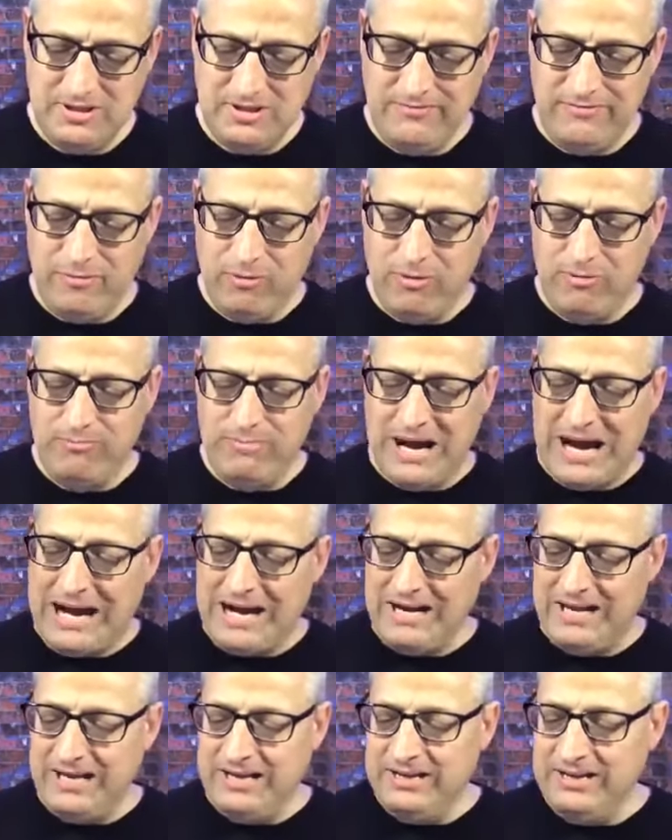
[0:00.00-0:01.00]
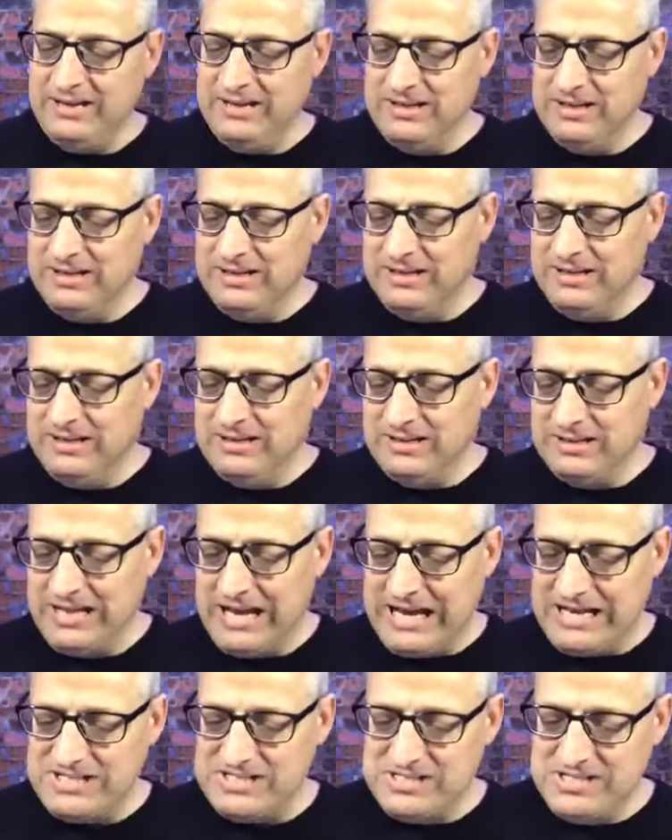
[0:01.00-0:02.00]
for a mighty
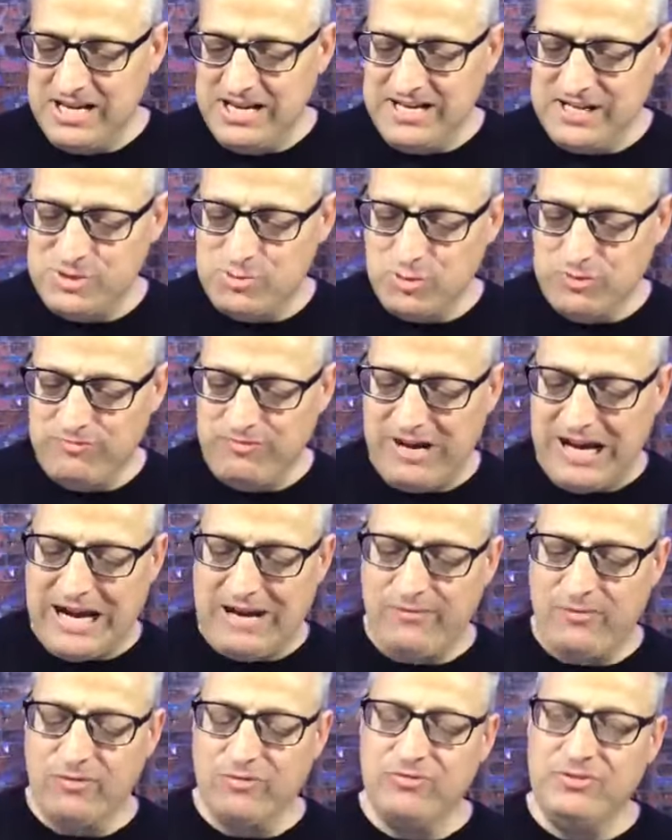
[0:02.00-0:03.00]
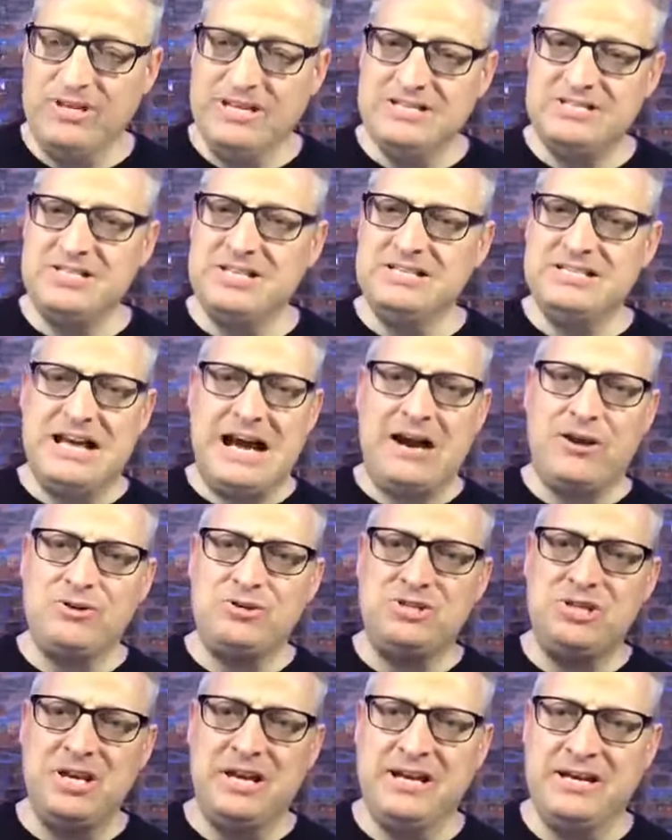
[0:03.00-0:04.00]
last days revival. This is our
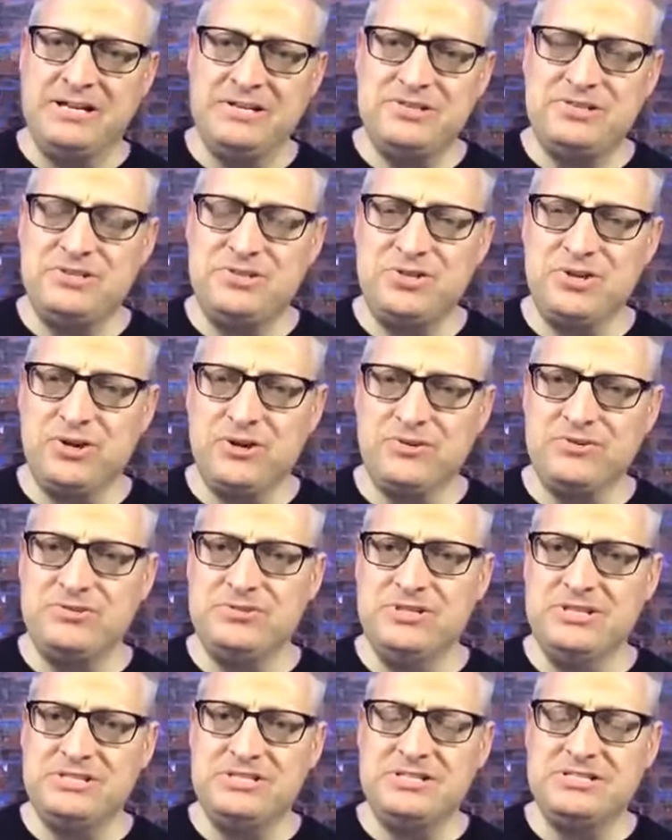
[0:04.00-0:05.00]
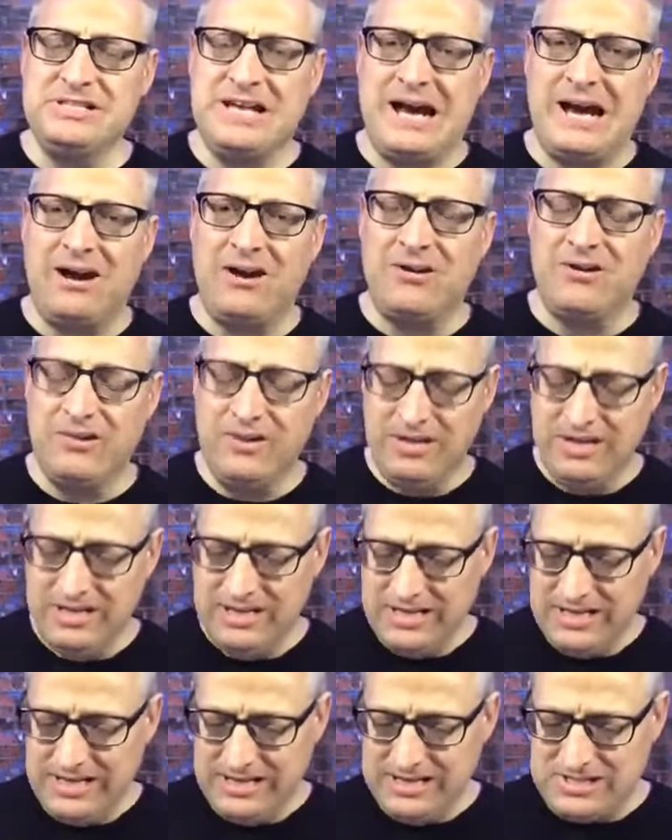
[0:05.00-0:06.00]
chance, church. This is our
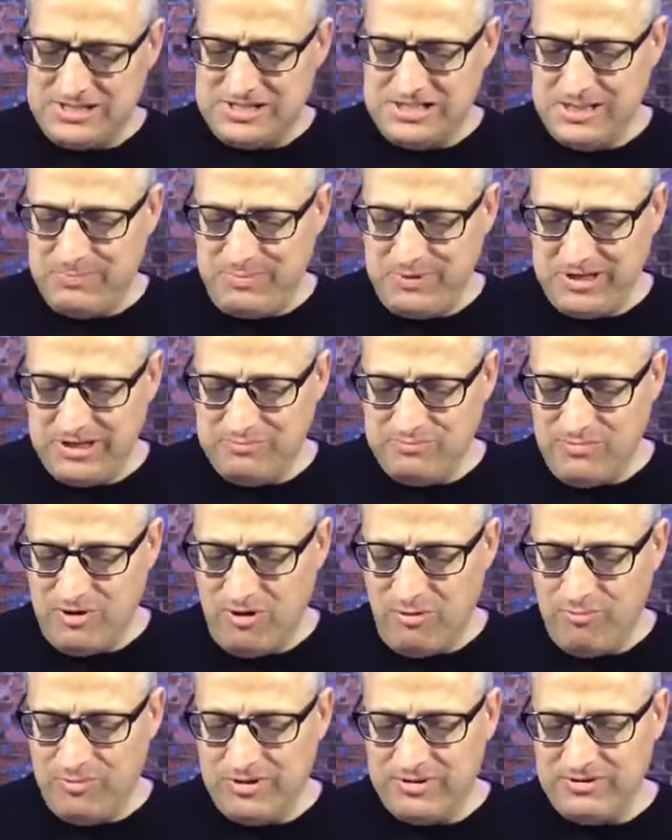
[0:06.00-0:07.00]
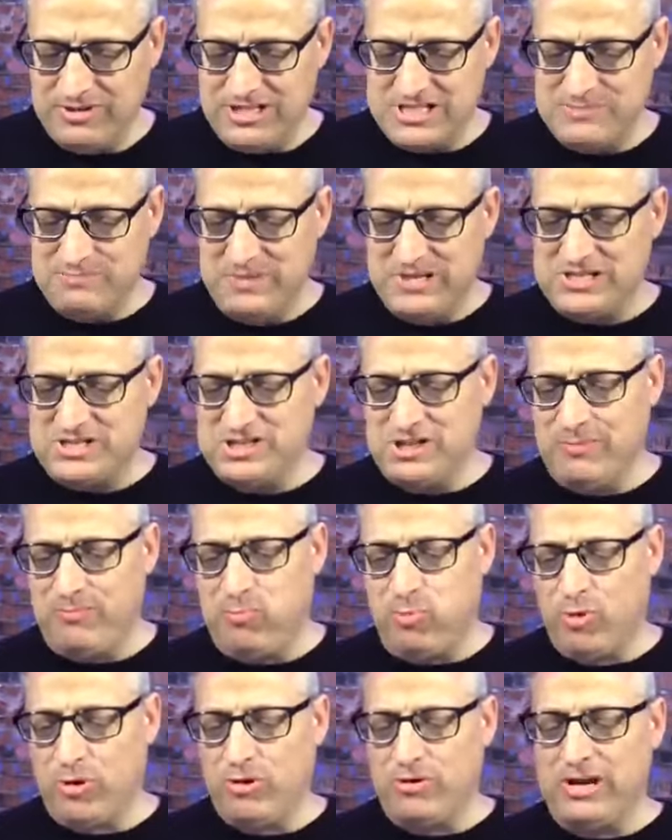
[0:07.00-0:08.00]
incipient moment. This messed up
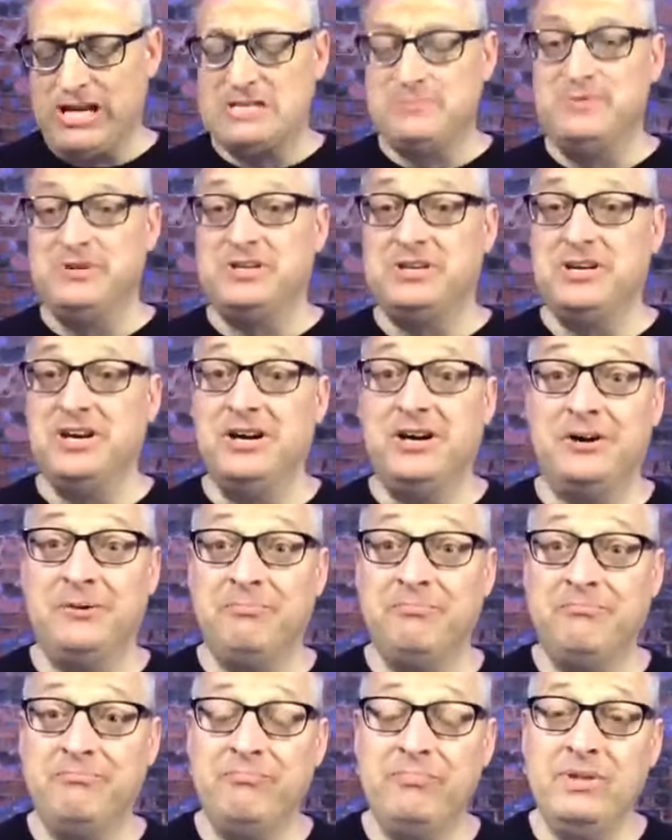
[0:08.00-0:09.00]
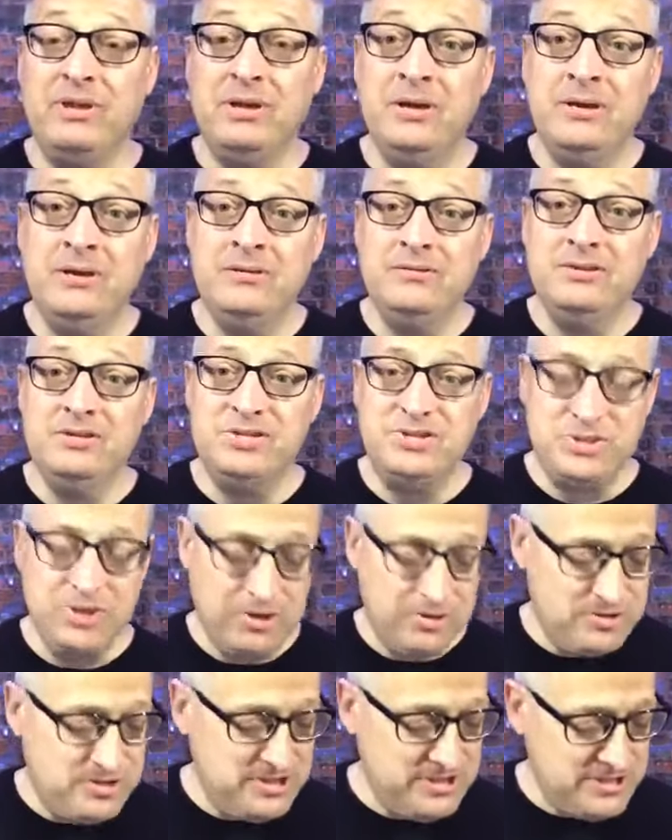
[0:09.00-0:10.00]
world has become the
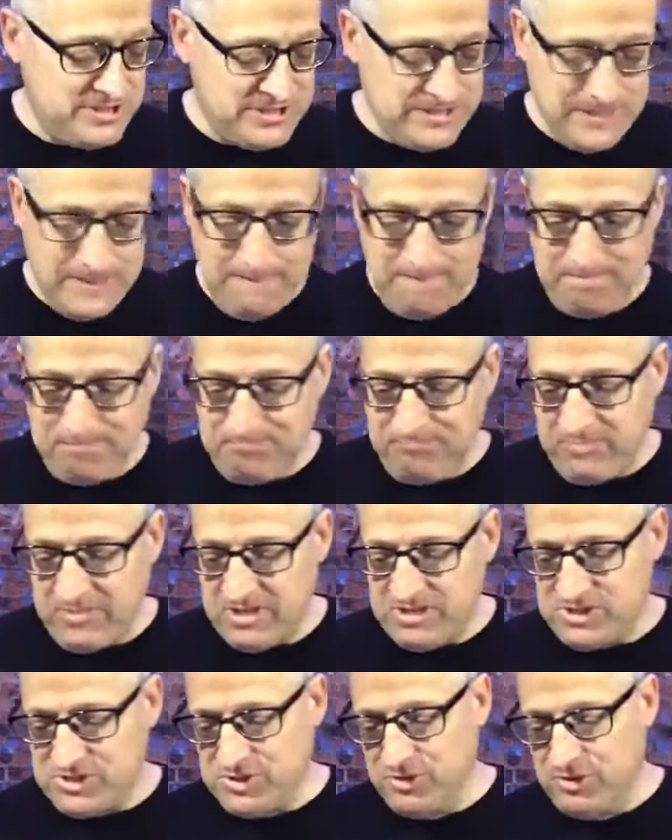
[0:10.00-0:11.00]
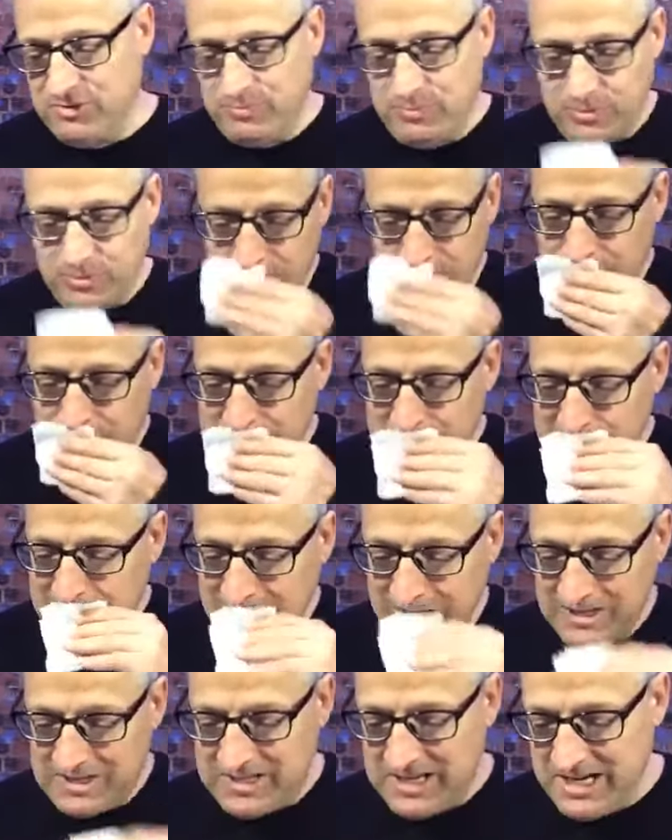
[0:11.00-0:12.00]
church's suitable
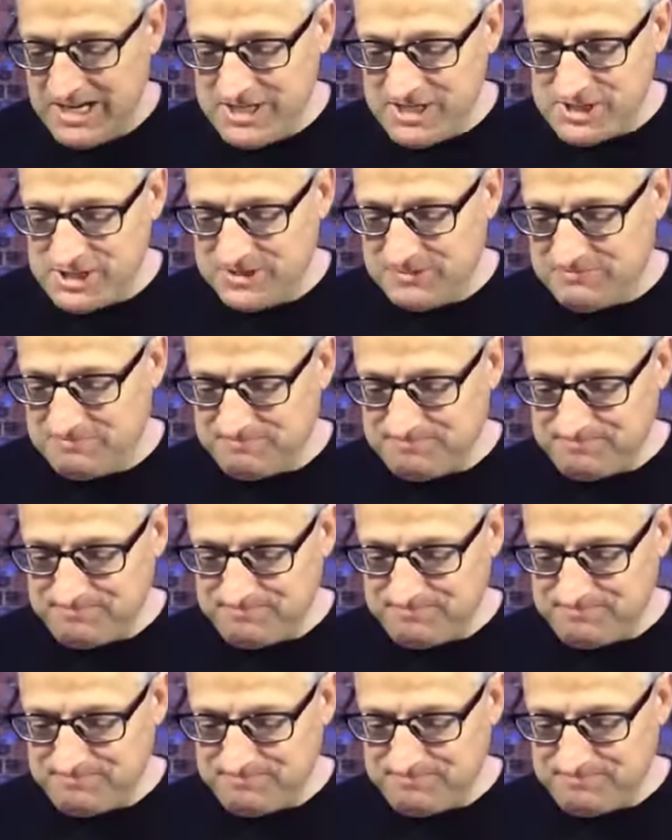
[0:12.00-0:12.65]
occasion,